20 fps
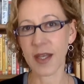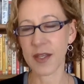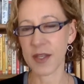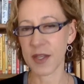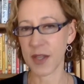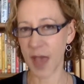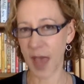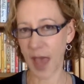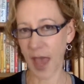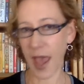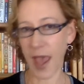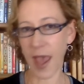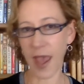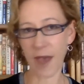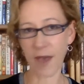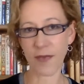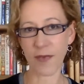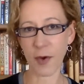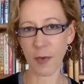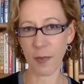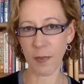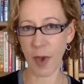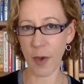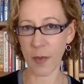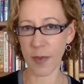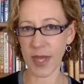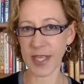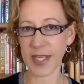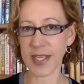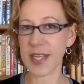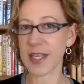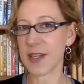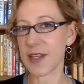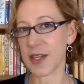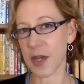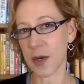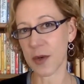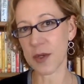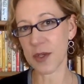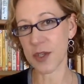to hang for a moment and
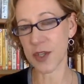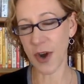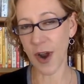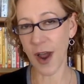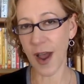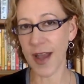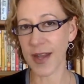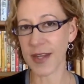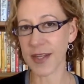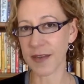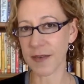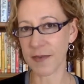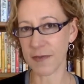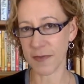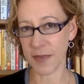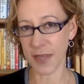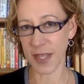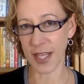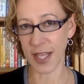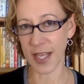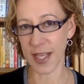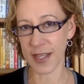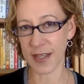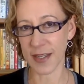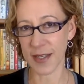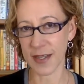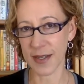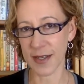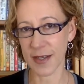don't try to fill it,